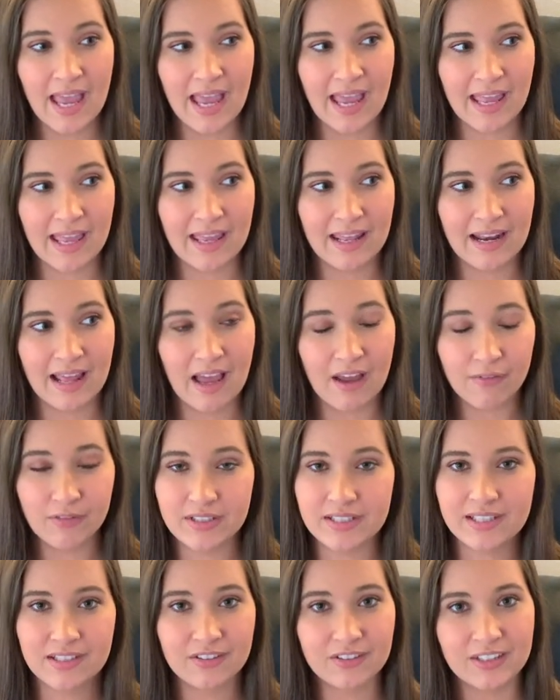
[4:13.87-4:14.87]
And
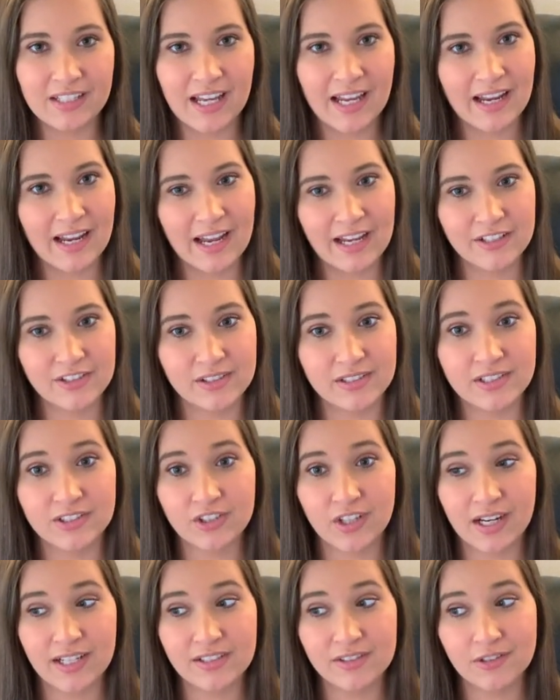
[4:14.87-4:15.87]
every single day I just
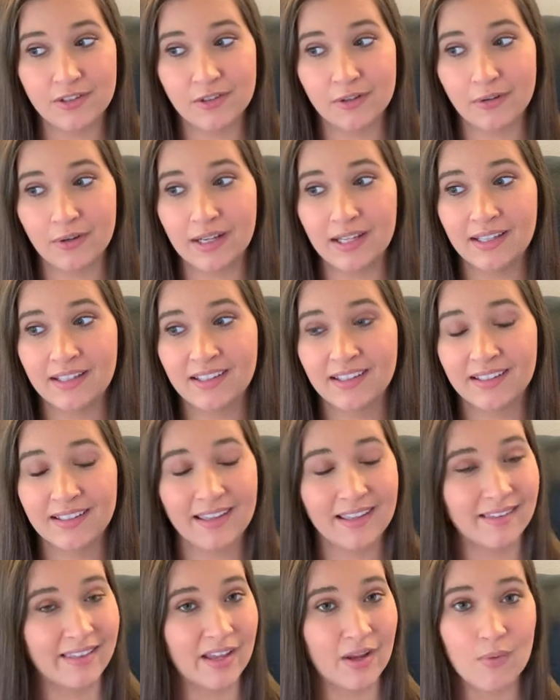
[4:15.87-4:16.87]
try to
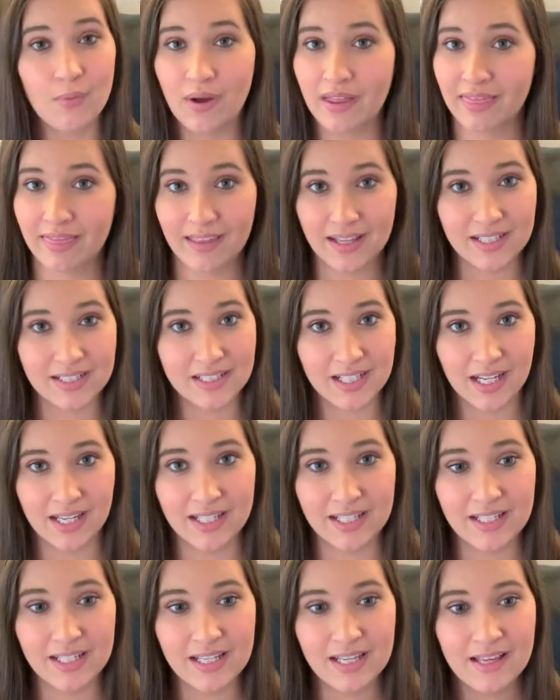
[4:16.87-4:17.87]
get like one thing
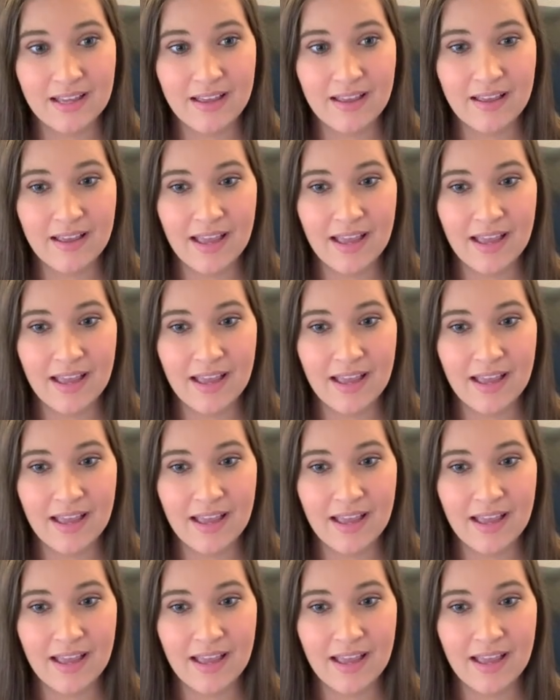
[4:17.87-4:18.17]
done